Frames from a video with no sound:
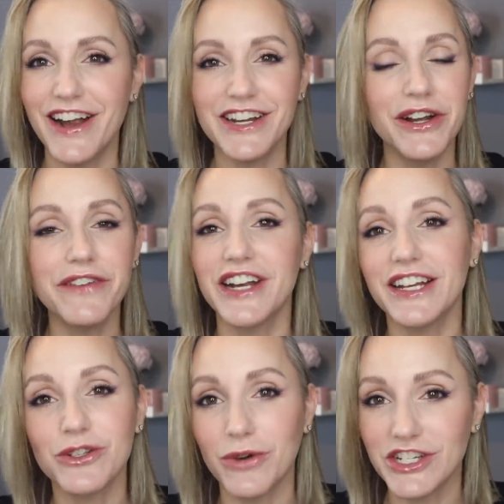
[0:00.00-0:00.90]
I don't even
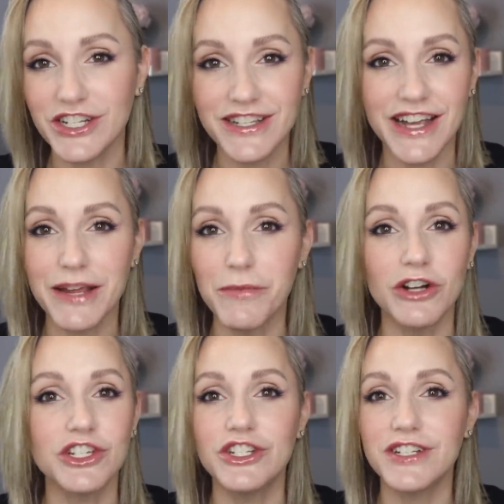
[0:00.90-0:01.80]
ask questions
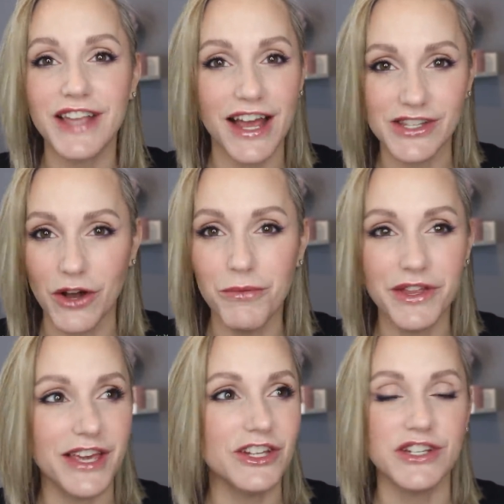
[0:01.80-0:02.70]
anymore. She just gets on
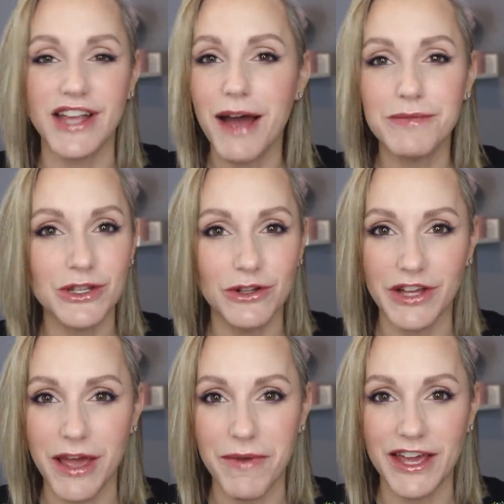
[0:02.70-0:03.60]
with it. She's
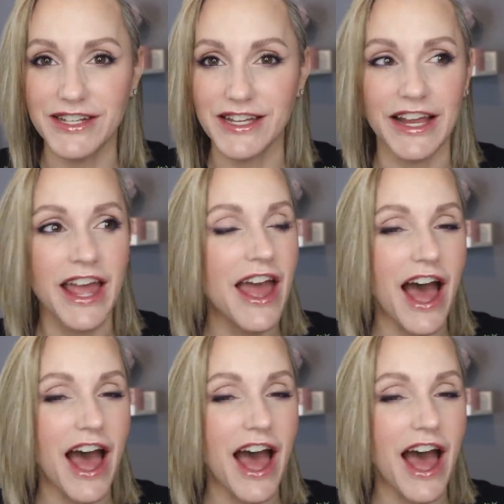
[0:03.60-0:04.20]
absolutely amazing.